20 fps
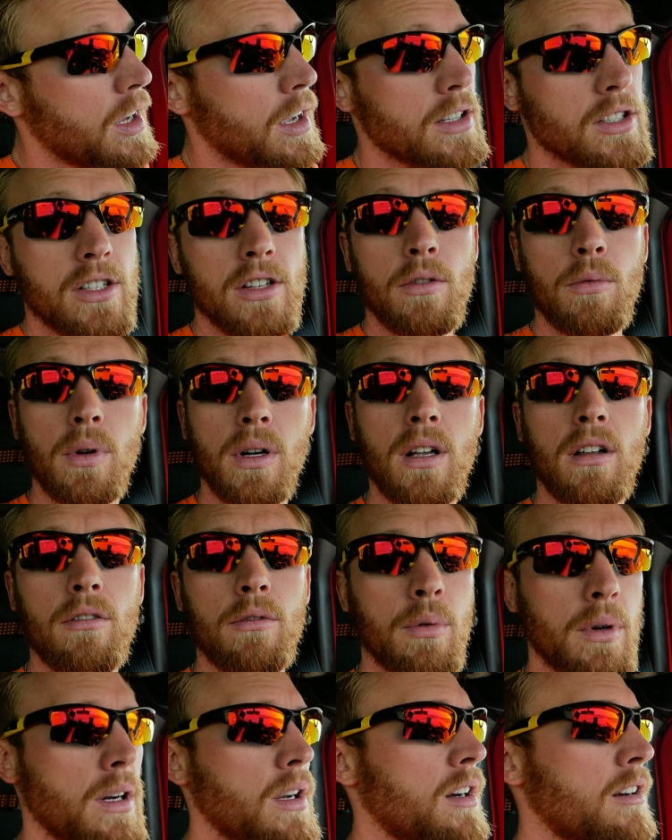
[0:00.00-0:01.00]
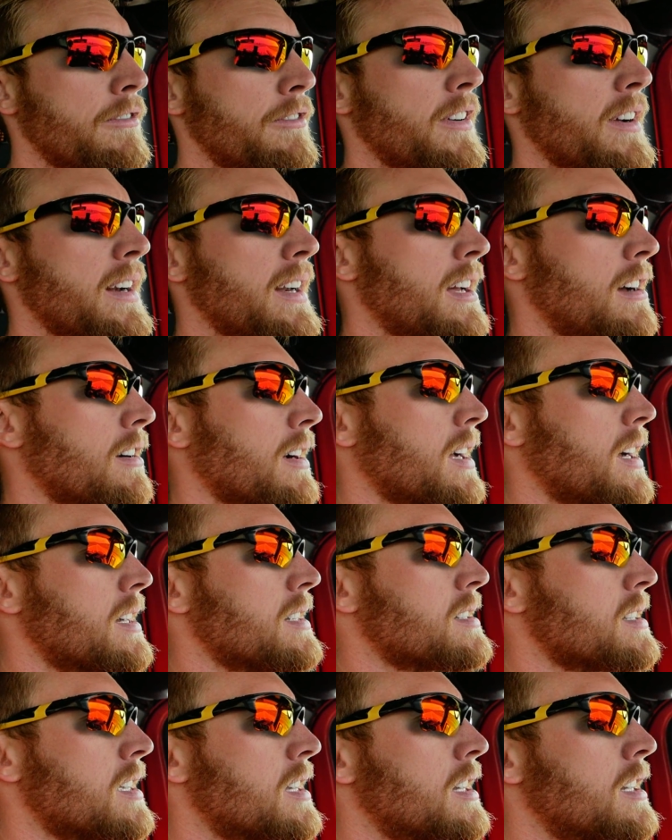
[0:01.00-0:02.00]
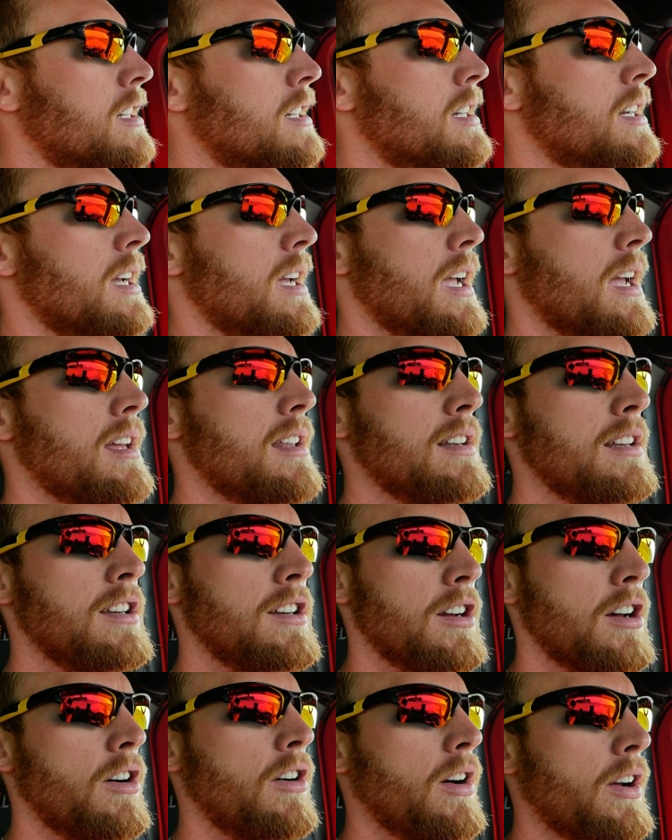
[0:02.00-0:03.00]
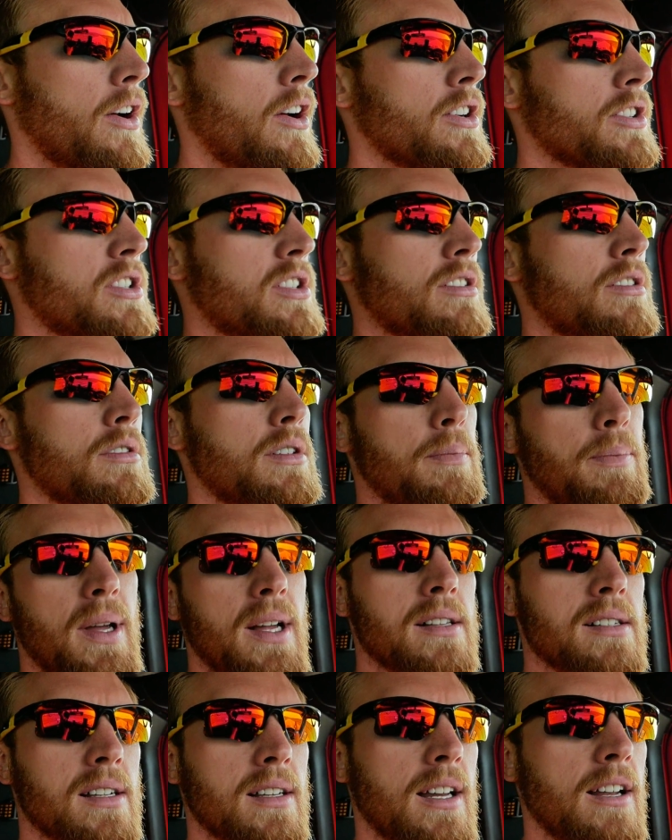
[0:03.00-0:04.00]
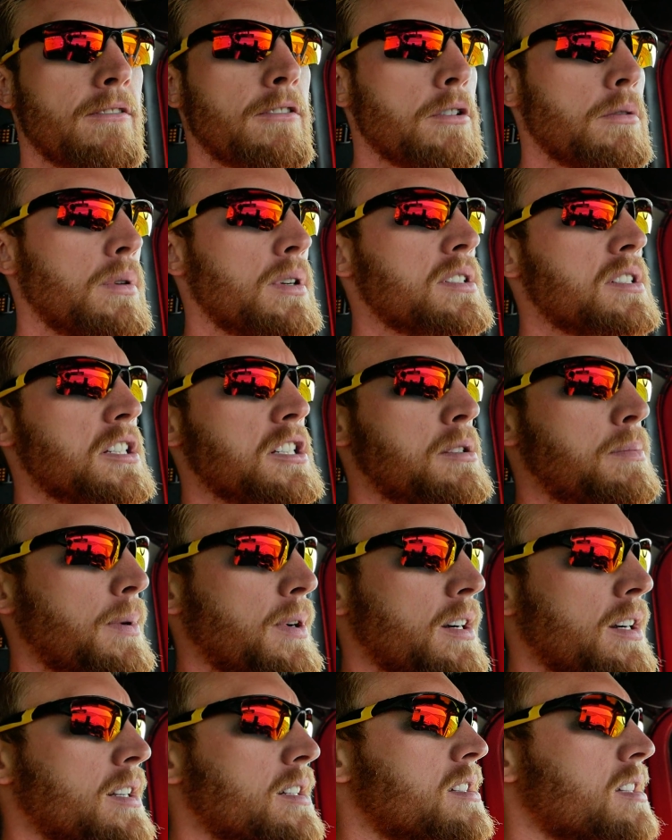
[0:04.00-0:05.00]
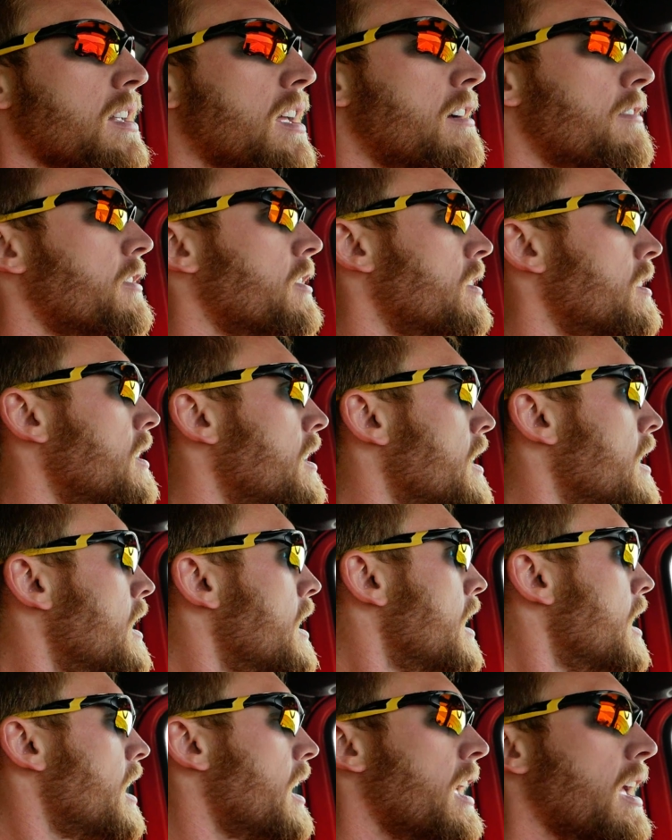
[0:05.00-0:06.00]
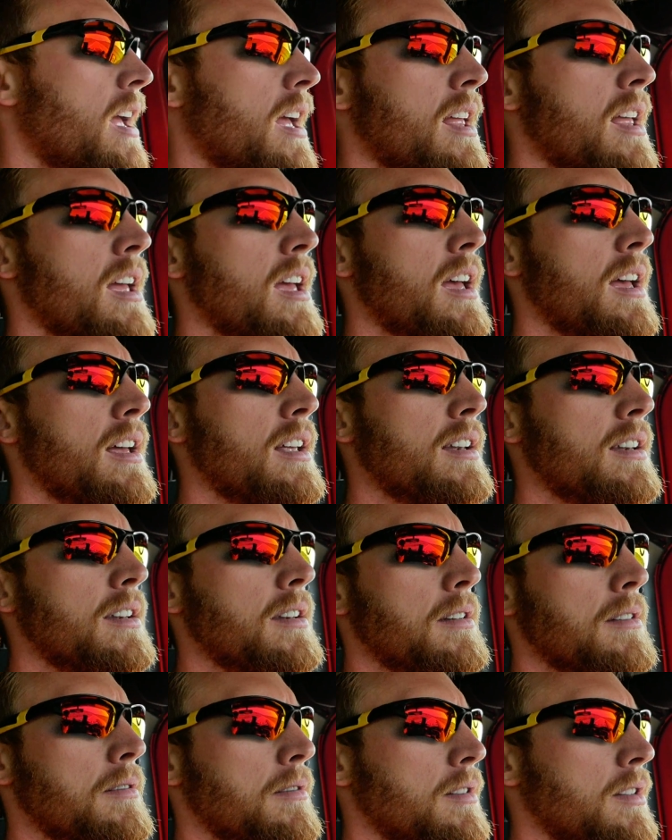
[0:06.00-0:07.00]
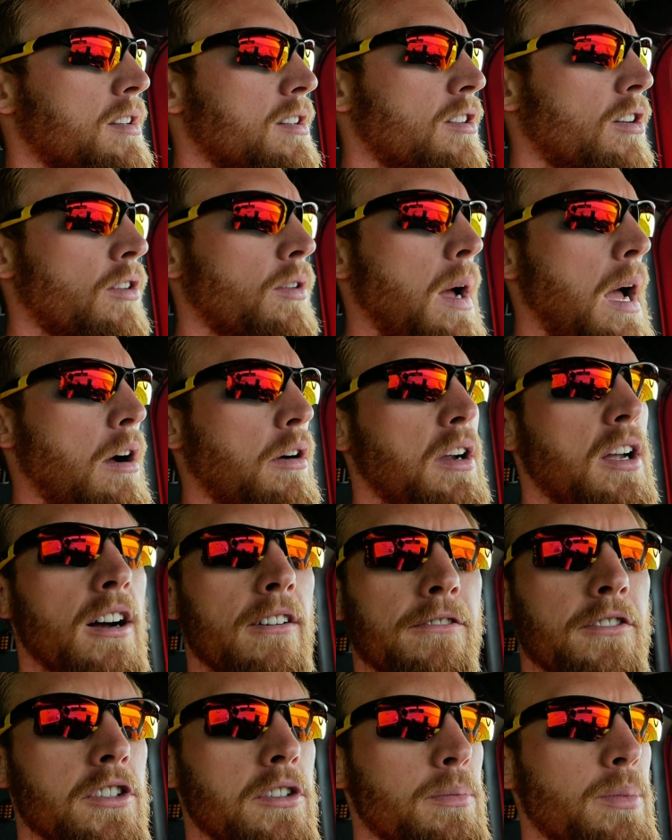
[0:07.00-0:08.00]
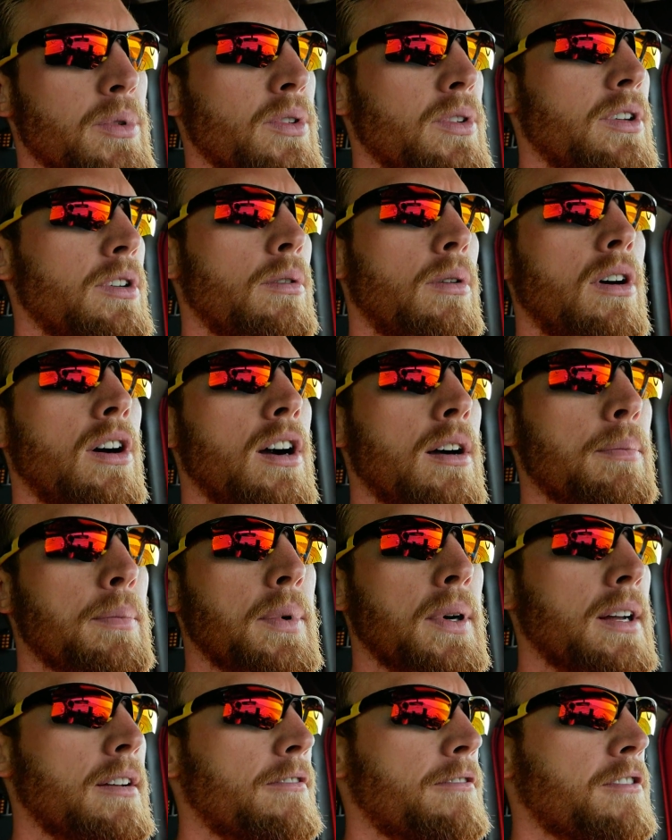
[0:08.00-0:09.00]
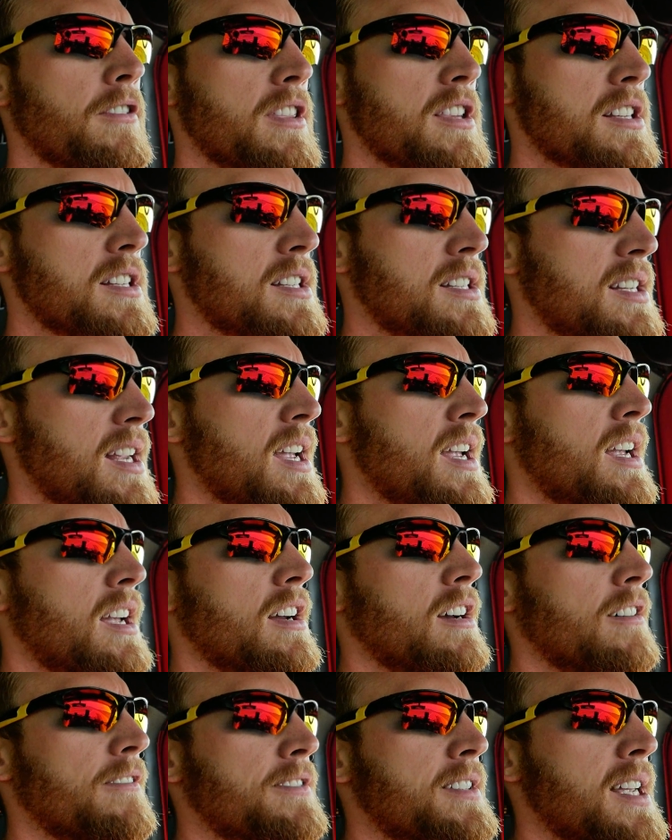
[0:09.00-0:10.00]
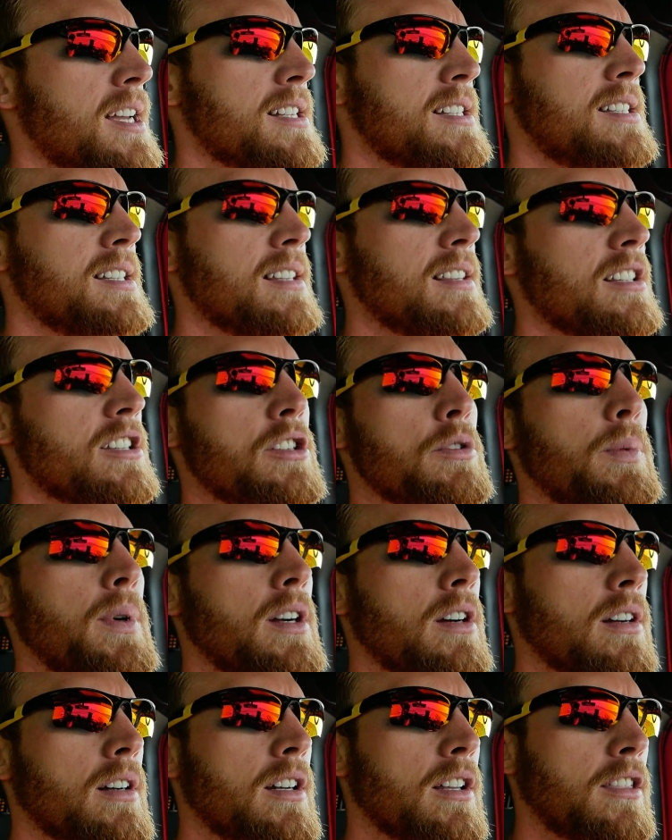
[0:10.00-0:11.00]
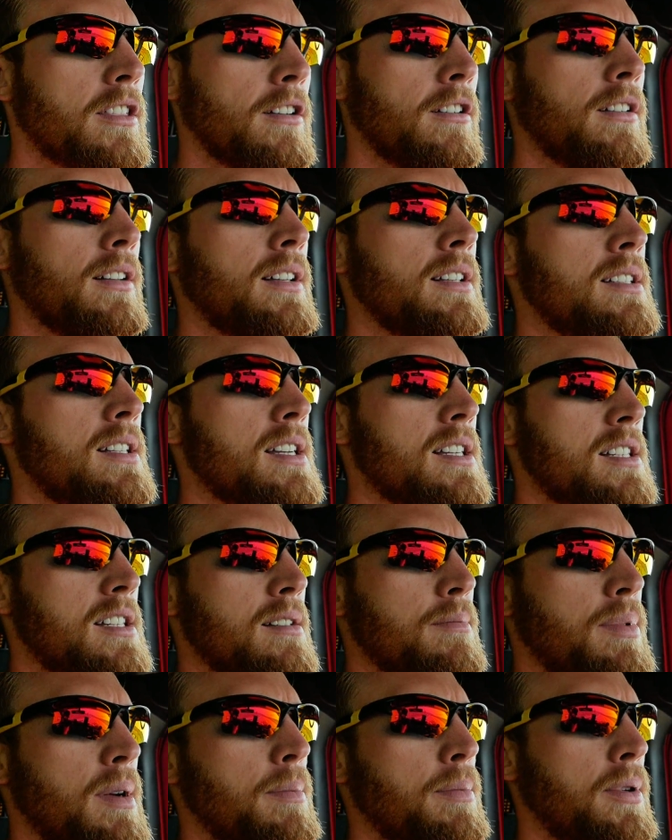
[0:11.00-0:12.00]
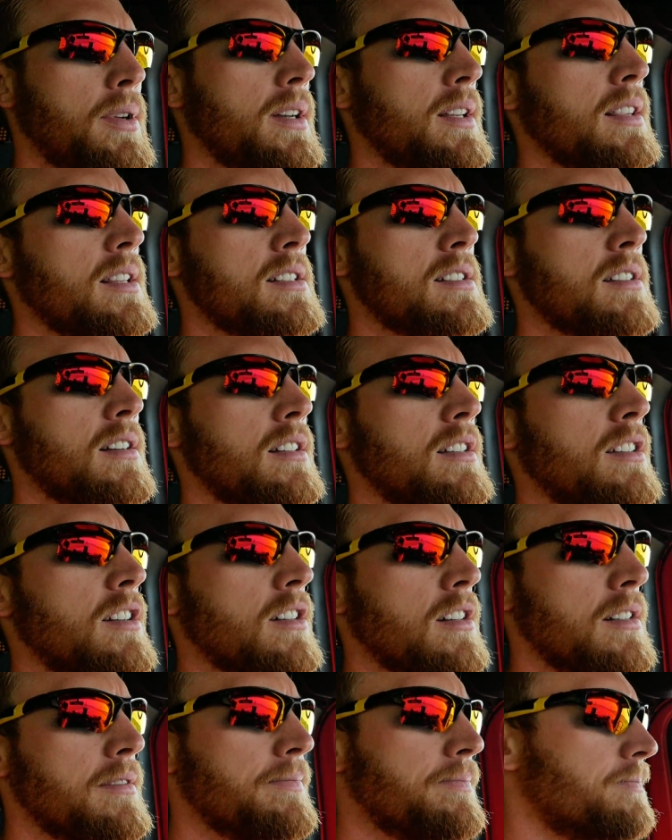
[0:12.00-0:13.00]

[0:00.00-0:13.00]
So we're going to find out, guys. And you know, it also depends on everyone's experience level and you know how comfortable you are, but for the sake of testing this, we are going to thoroughly test it by putting this on dirt.